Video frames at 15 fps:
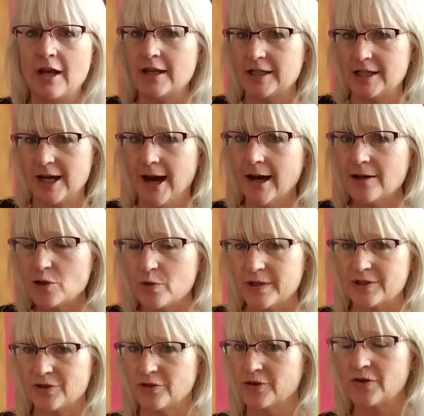tongue
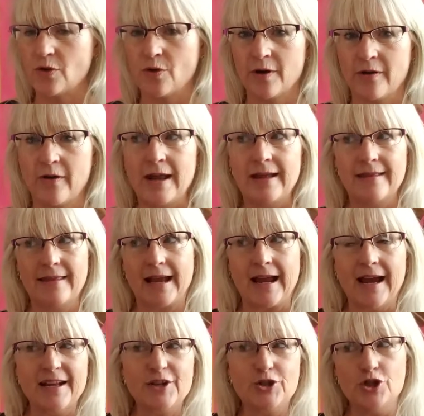twisters or they
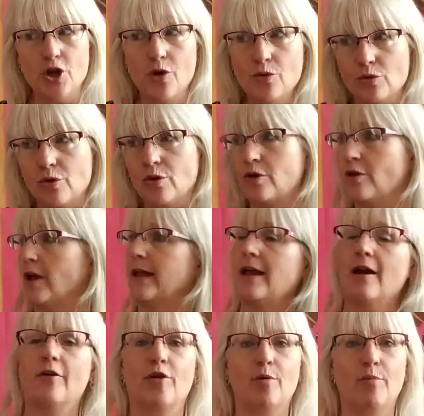kind of don't look like
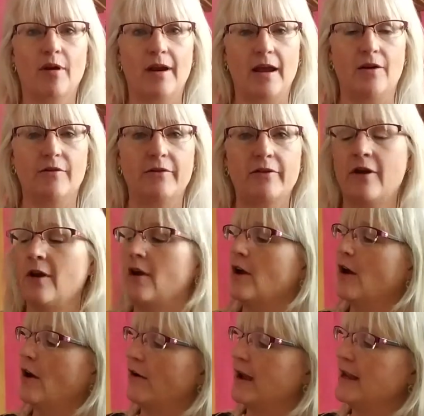how they're pronounced.
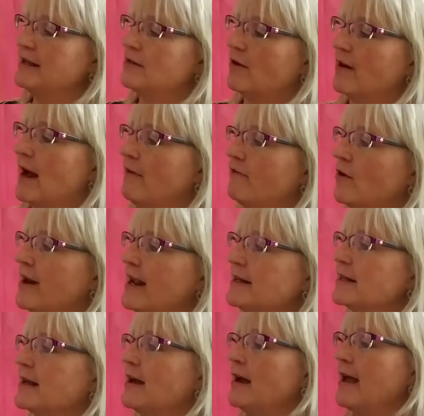Okay, so La
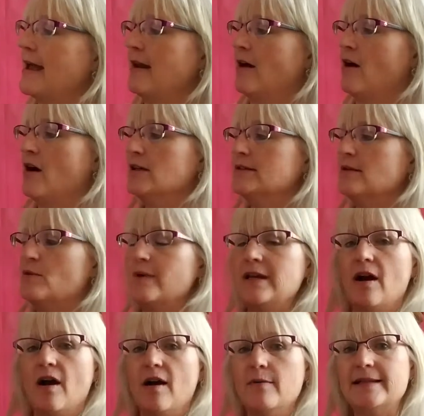Phonetica, and also we
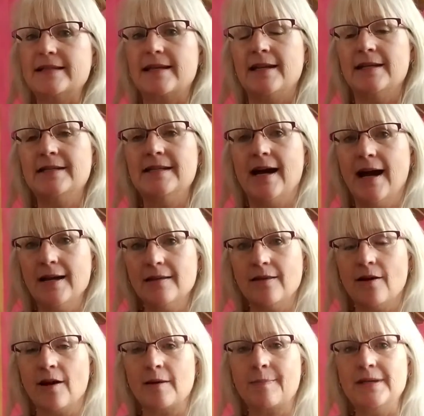always get a
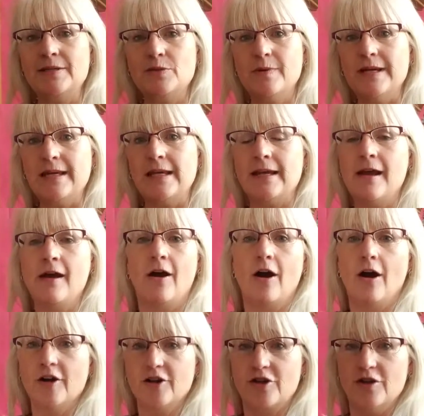dialogue between
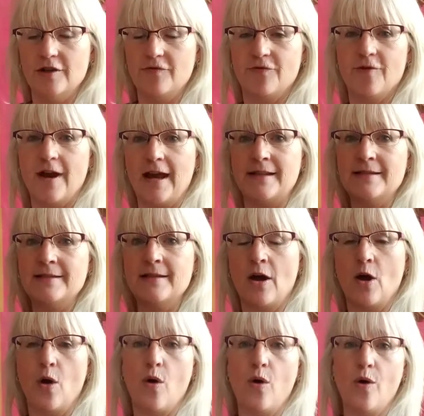our good friends
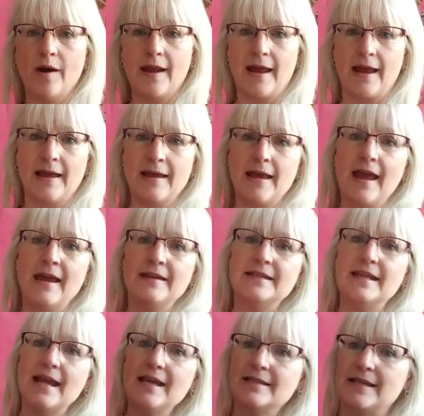Jorge and
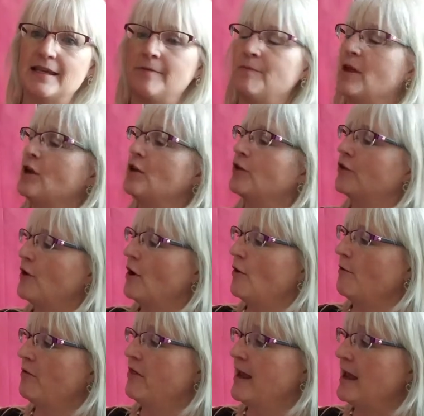Daisy.
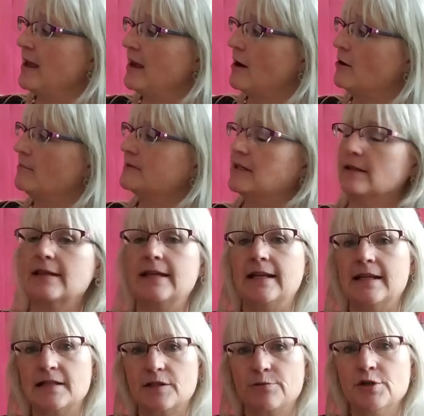So they help to lead
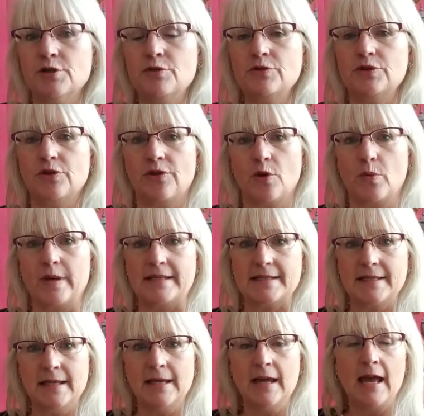us through so that we
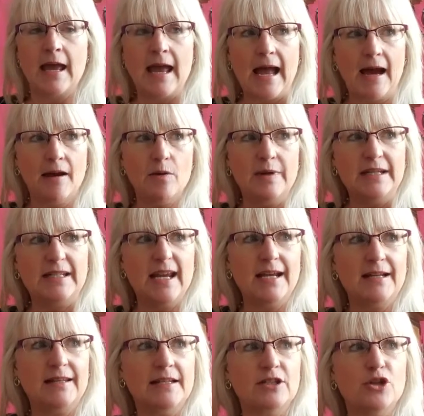see how do we
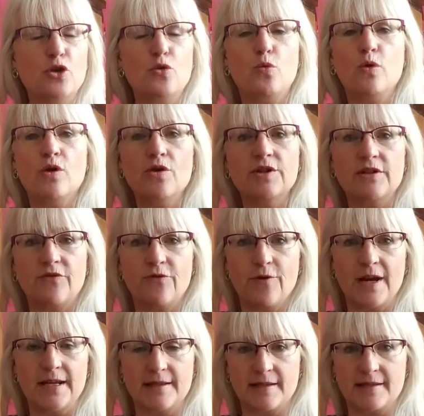take these new words and
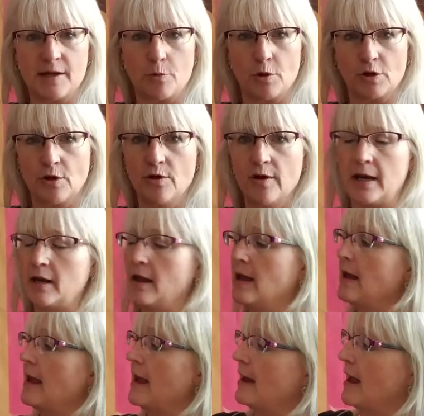phrases that we're learning
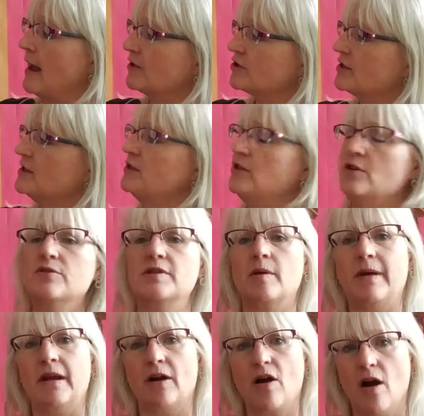and actually use them
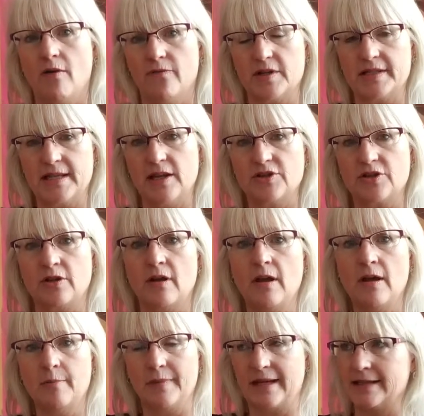in a conversation,
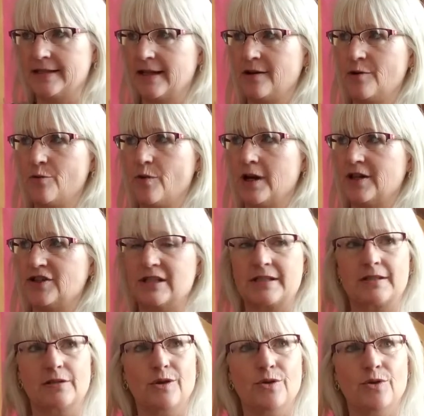because I don't want to
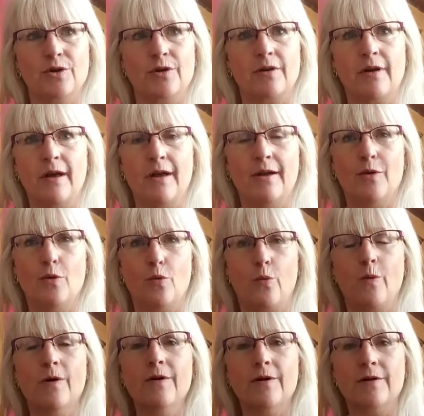just learn
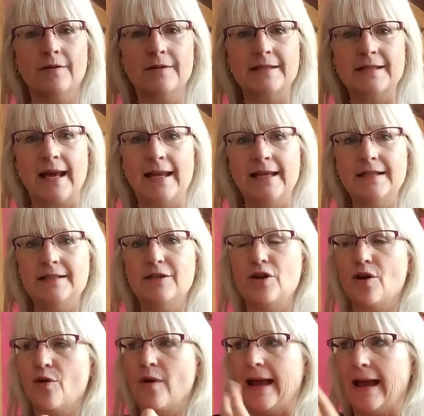words. I need to
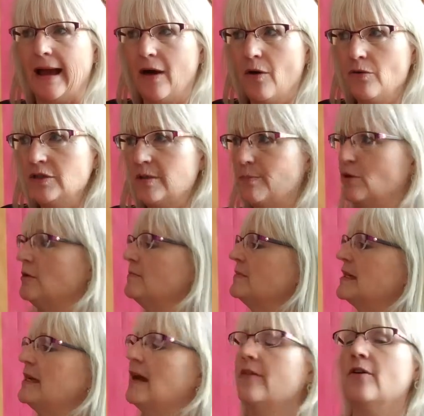know how to put them
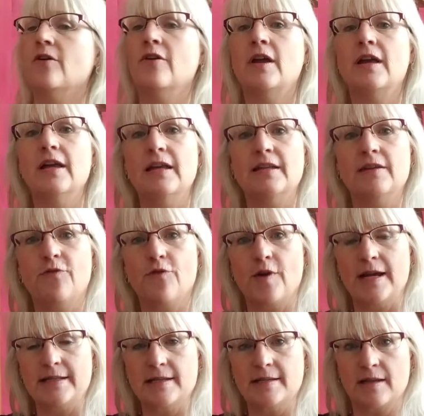together into
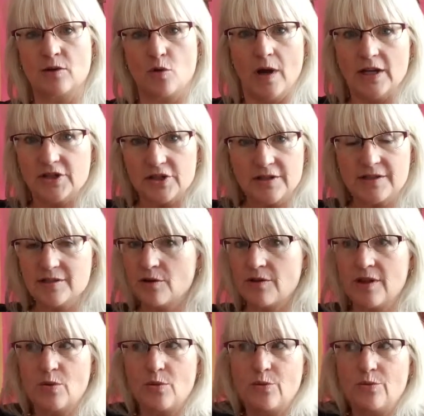phrases and questions so
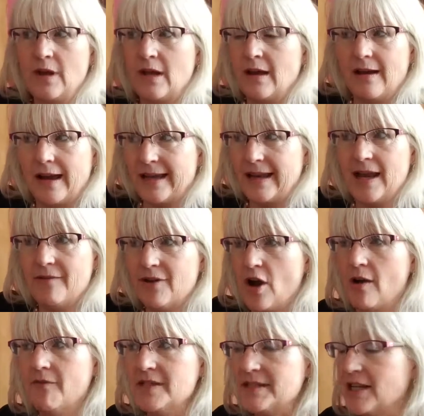that I can have a
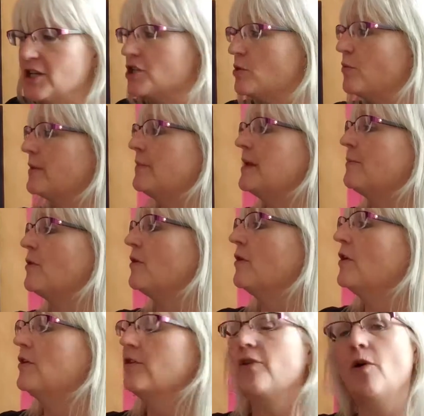conversation with people.
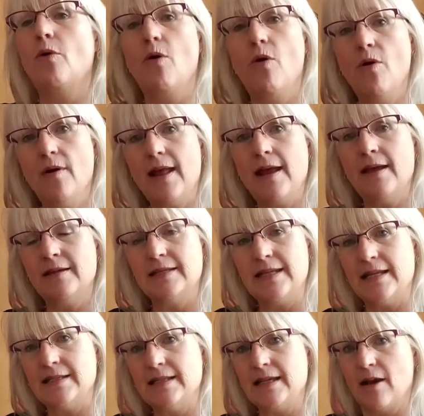So Jorge and
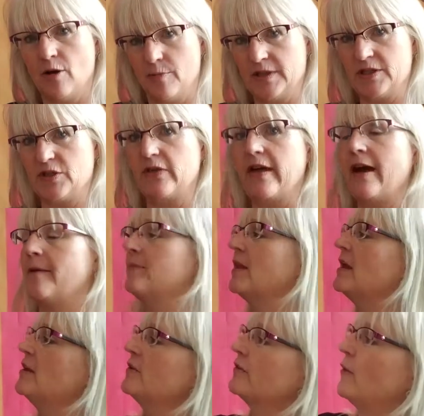Daisy help us do that.
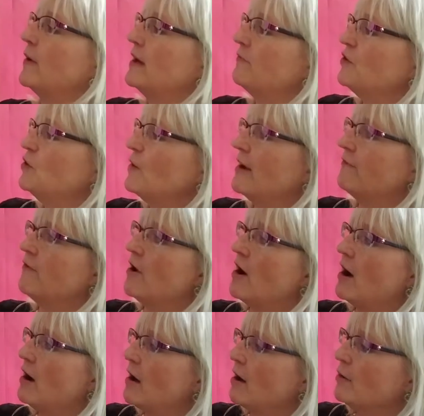So if you have
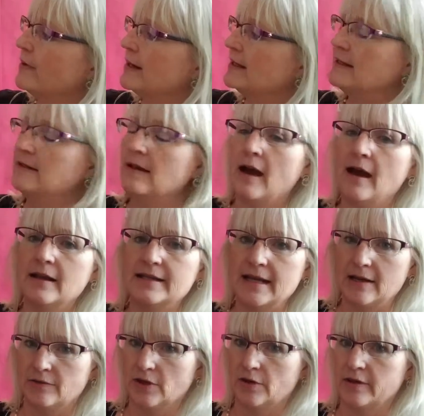not already
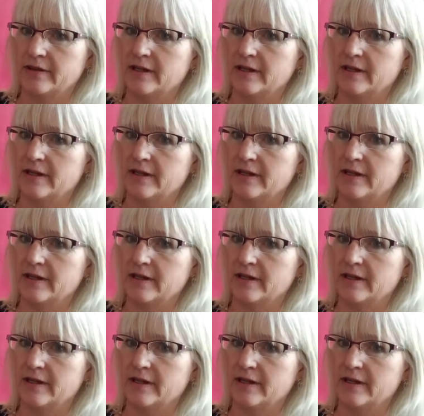downloaded